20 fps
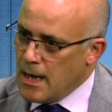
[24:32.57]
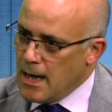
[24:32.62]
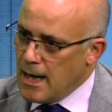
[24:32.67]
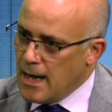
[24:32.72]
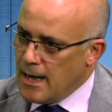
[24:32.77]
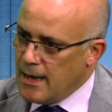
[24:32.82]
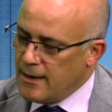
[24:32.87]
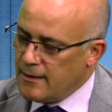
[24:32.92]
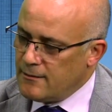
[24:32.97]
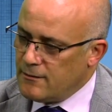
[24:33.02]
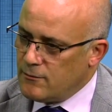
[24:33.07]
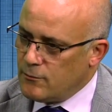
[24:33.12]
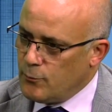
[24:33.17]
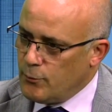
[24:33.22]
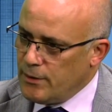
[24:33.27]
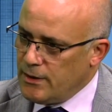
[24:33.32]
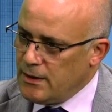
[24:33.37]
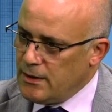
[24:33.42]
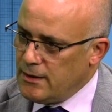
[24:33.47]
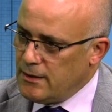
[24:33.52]
And
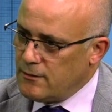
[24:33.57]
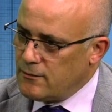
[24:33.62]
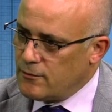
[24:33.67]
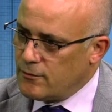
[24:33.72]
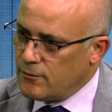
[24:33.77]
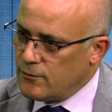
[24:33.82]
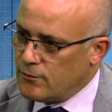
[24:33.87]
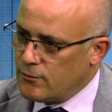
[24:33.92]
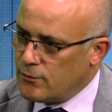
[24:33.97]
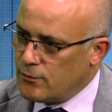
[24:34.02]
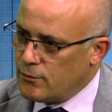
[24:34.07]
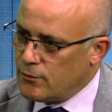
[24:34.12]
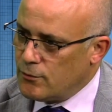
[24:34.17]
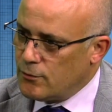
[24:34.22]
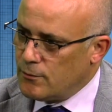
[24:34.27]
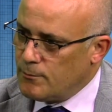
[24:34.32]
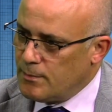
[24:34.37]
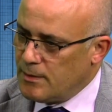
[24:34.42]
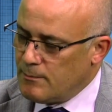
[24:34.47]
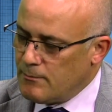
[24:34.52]
we need to
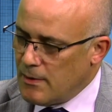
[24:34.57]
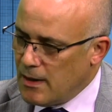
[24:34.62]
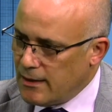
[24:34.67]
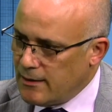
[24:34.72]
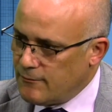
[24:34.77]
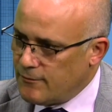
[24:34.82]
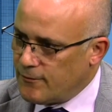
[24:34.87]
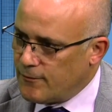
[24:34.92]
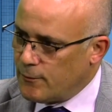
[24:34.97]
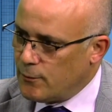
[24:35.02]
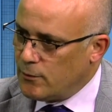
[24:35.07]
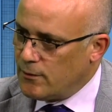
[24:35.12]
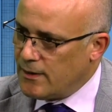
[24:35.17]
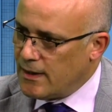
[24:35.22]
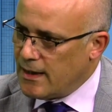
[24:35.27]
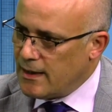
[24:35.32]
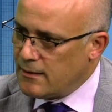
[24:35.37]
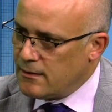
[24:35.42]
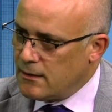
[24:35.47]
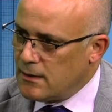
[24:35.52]
be mindful
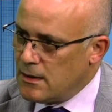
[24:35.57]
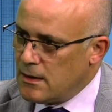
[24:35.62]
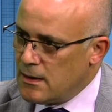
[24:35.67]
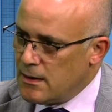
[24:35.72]
that,